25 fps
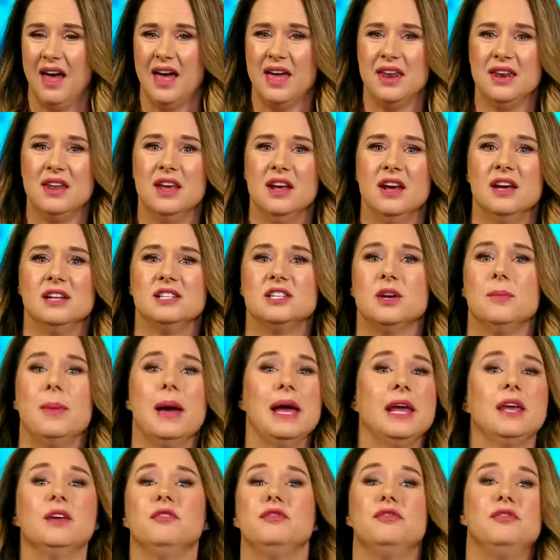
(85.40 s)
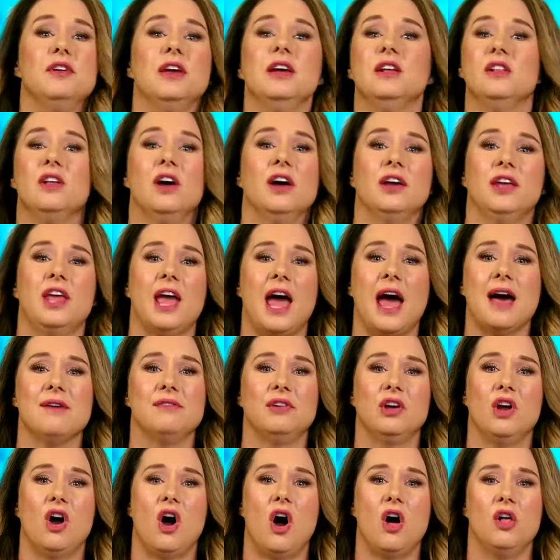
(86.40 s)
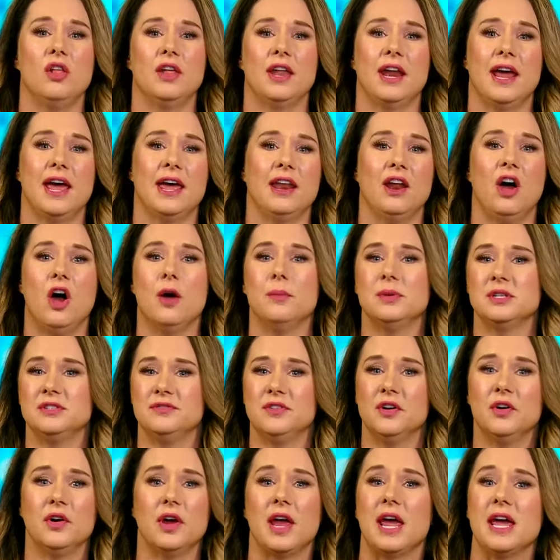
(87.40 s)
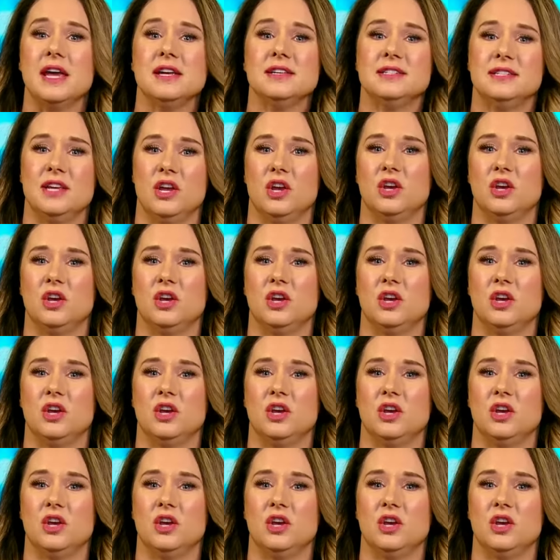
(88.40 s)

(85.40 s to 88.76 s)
And to make it feel like you're having a holiday at home, it's very easy.